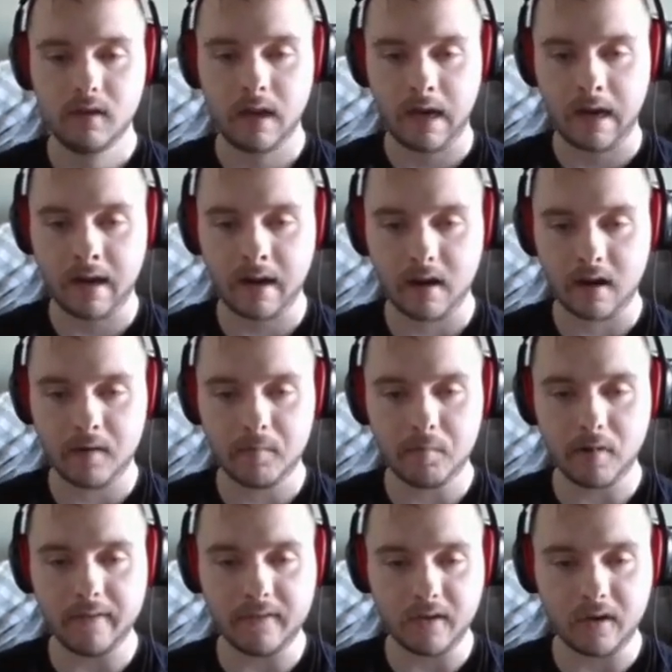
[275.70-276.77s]
and an
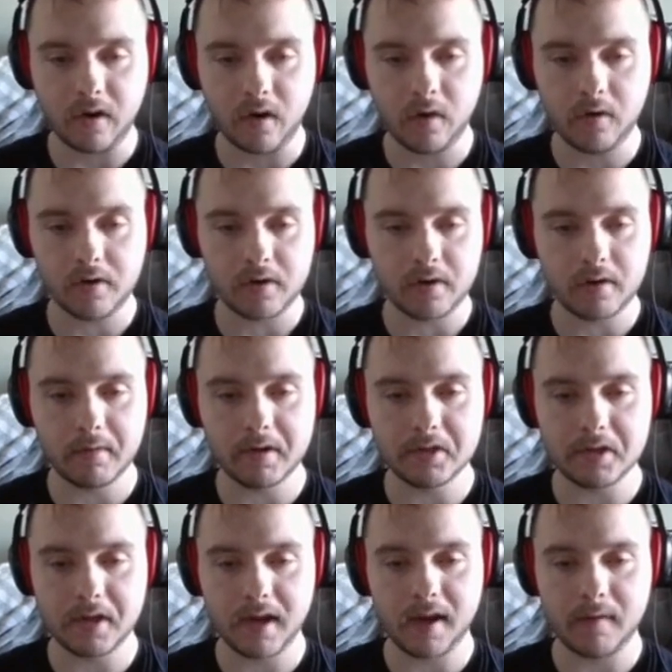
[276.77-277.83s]
unpleasant odor
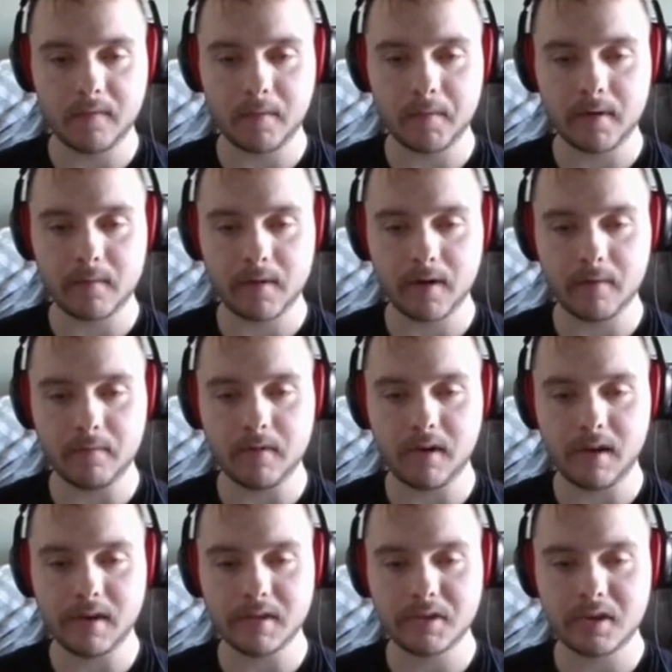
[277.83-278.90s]
originating from your room.
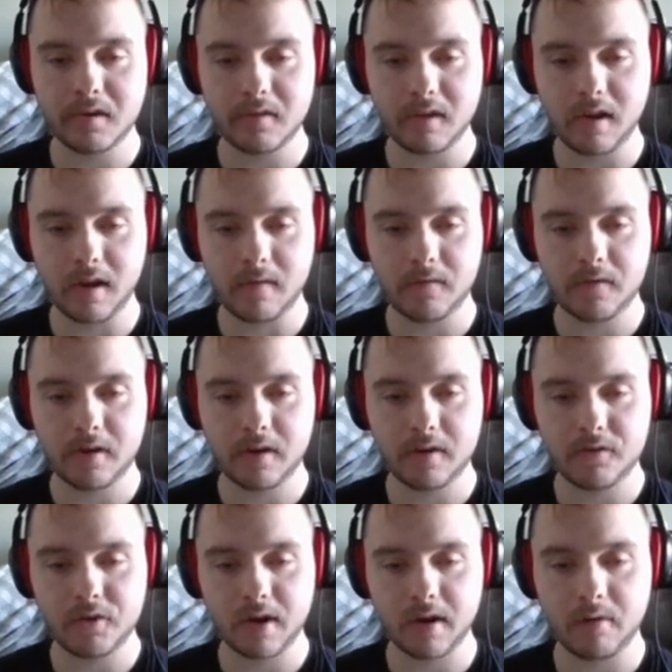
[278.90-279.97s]
To ensure the comfort
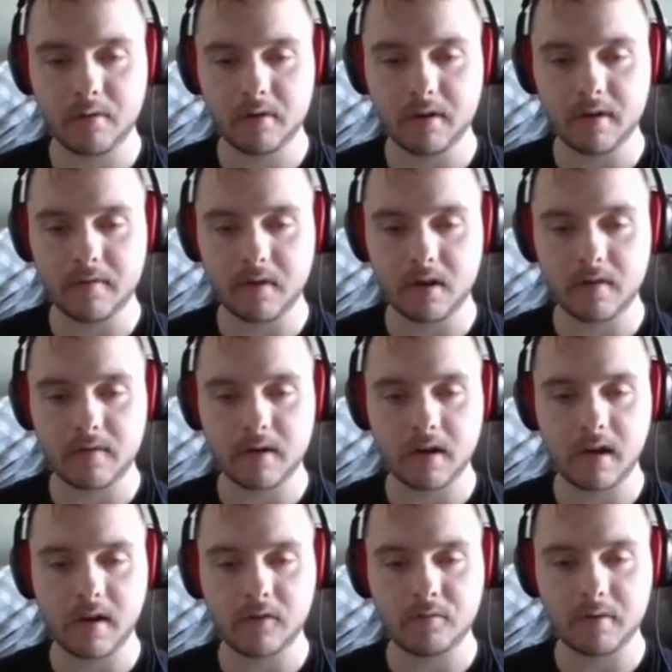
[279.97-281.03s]
and tranquility of all of our
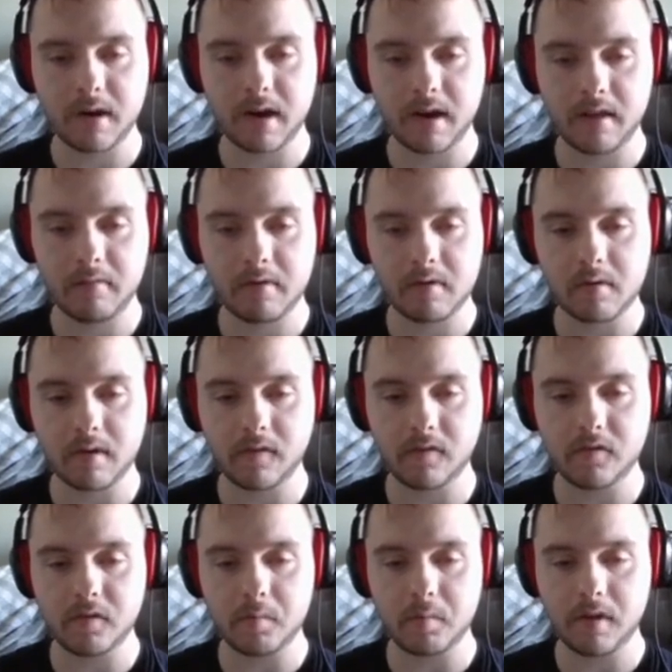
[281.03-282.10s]
guests, we kindly
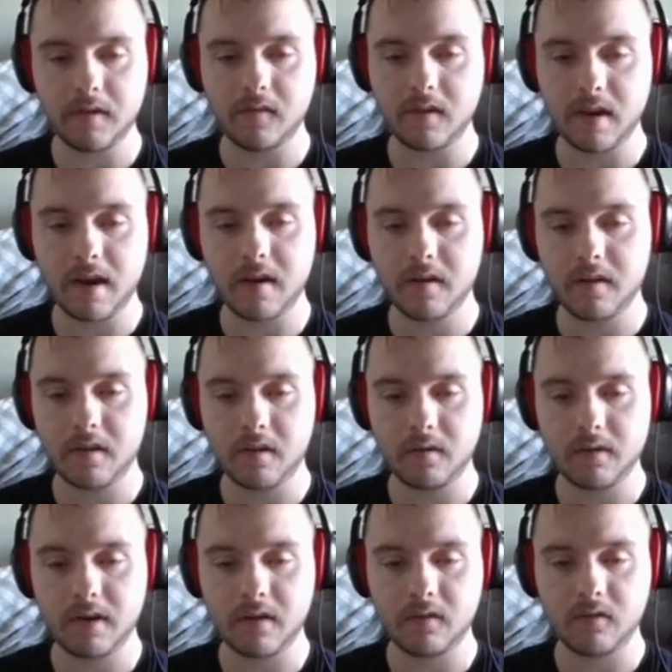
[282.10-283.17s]
request that you please adhere to the
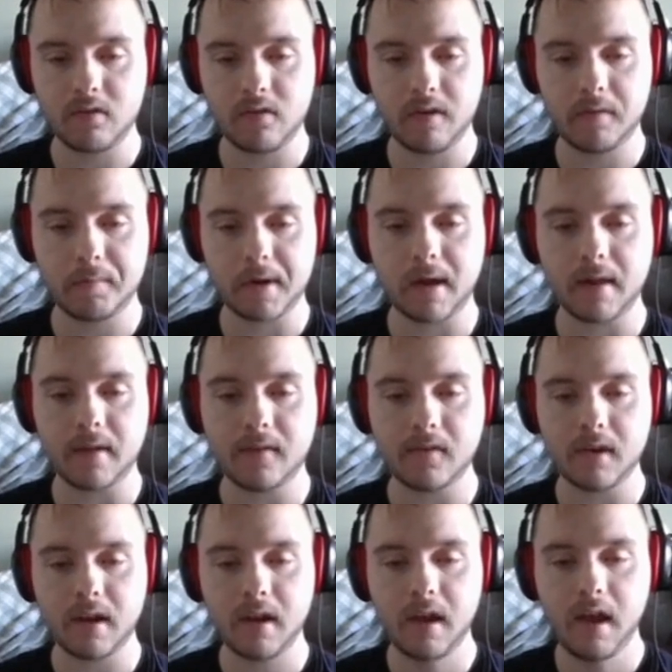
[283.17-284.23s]
hotel's noise
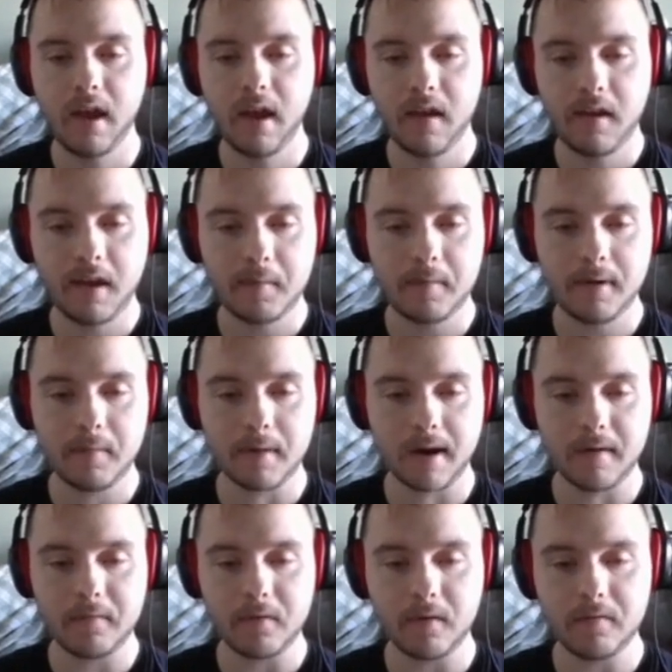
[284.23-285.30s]
policy and be
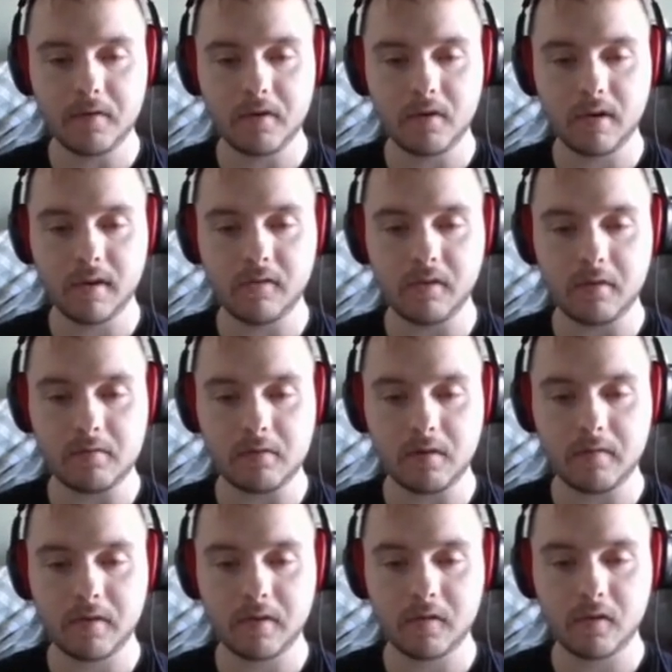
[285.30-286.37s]
mindful of your noise level.
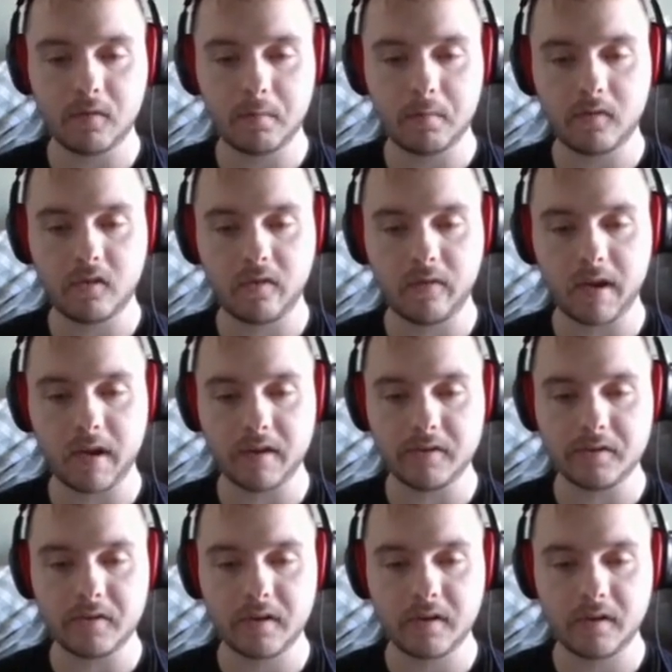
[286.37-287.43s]
If there's a specific
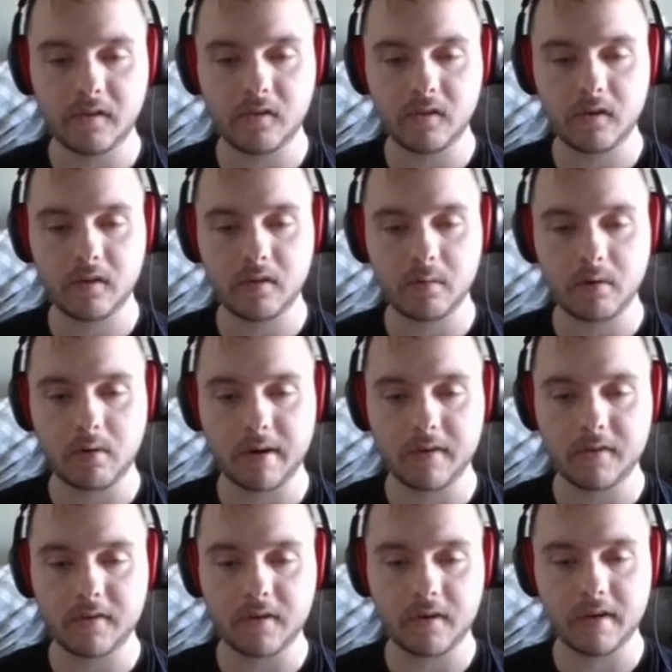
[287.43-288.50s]
issue or concern that
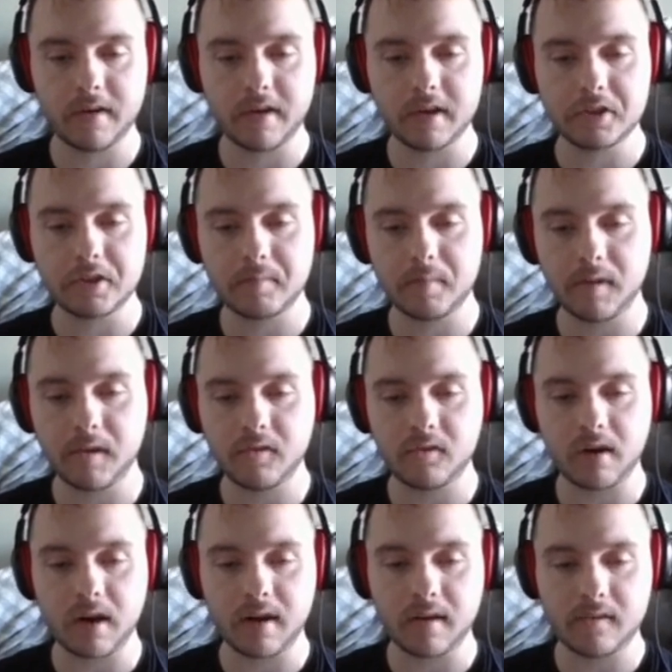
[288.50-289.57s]
requires our attention, please
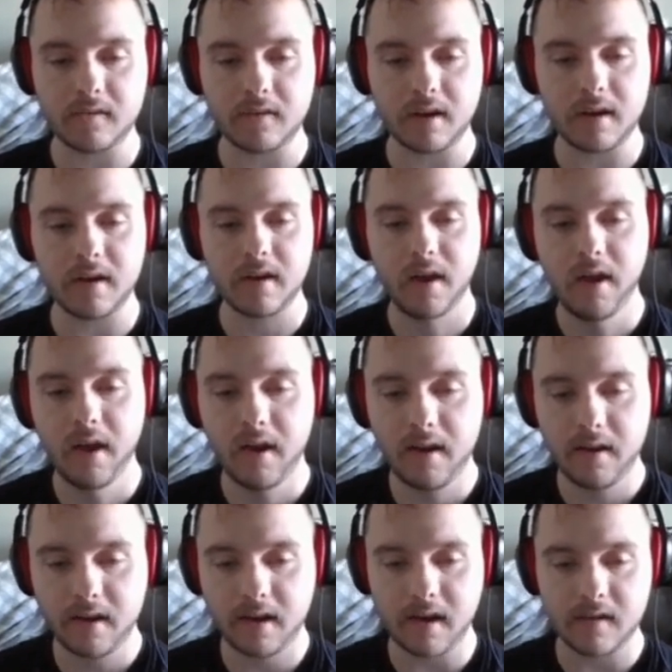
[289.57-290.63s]
do not hesitate
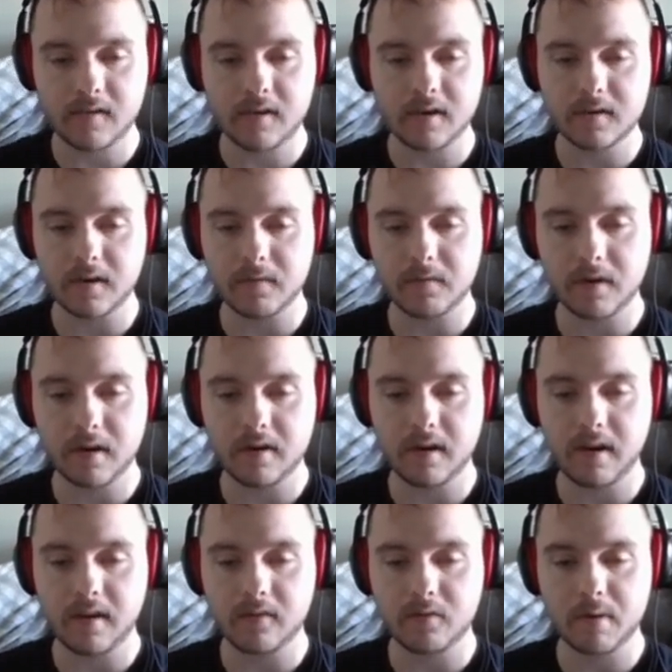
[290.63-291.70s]
to contact our front
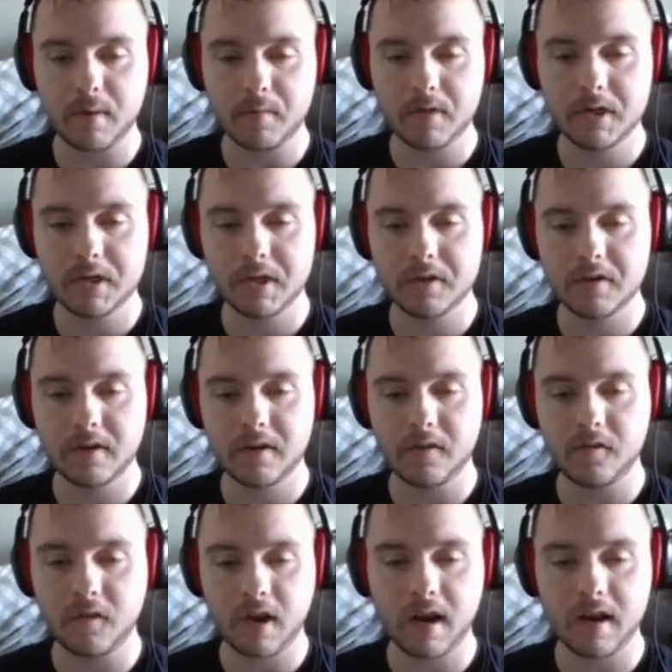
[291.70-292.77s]
desk. We appreciate your
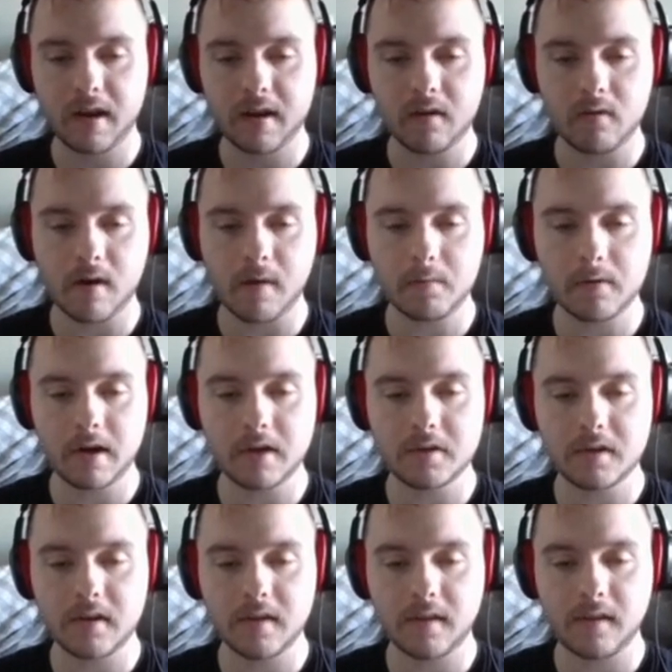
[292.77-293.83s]
understanding and
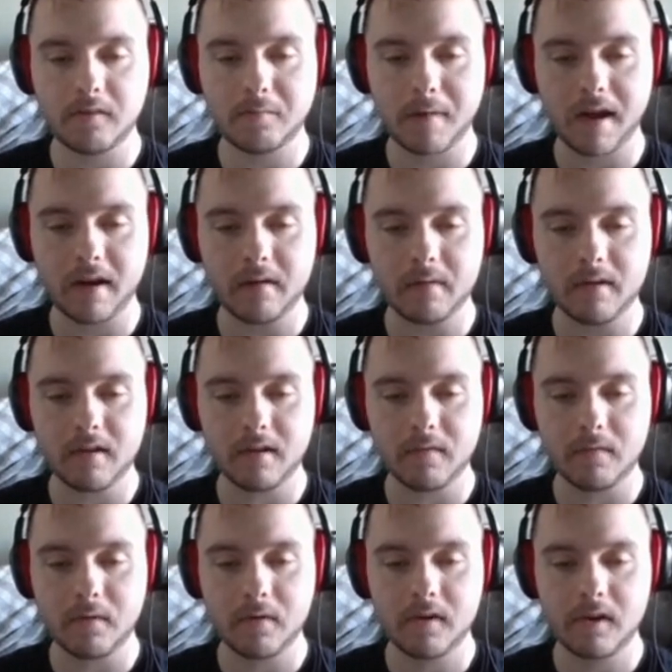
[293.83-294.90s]
cooperation in this matter. We look
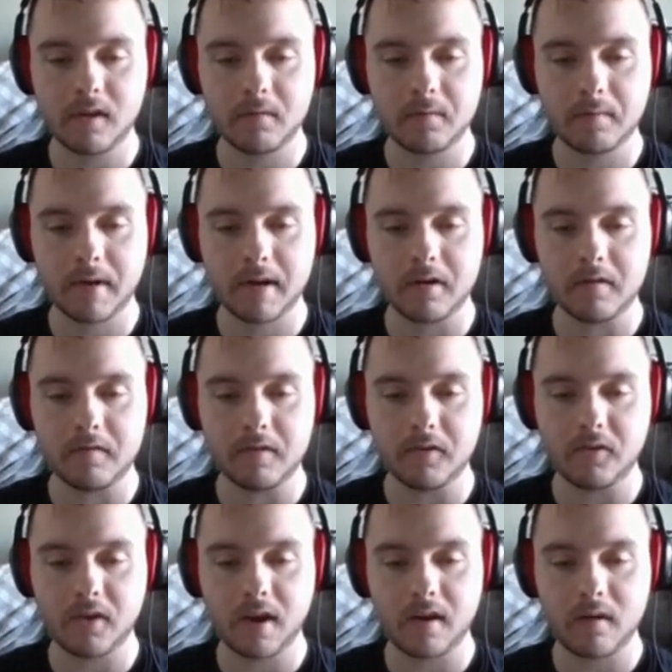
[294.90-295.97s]
forward to the remainder of your
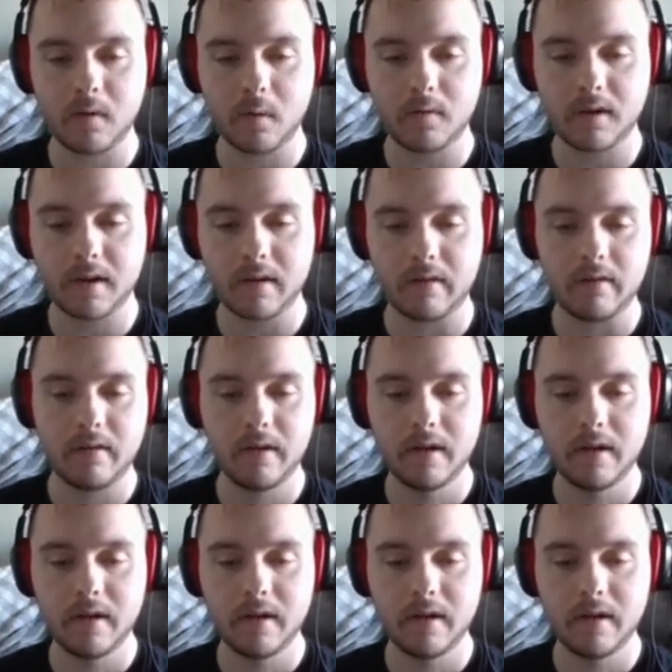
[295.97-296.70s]
stay at our hotel.